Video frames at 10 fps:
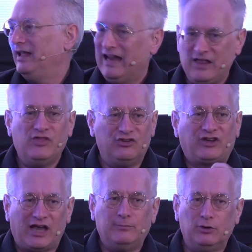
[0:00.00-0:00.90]
In this
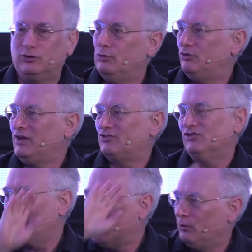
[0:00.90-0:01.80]
game, you do this.
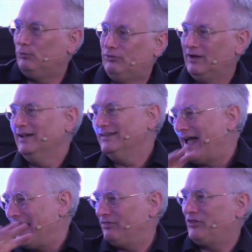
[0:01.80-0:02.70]
No,
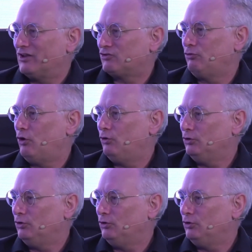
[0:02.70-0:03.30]
Dad, that's wrong.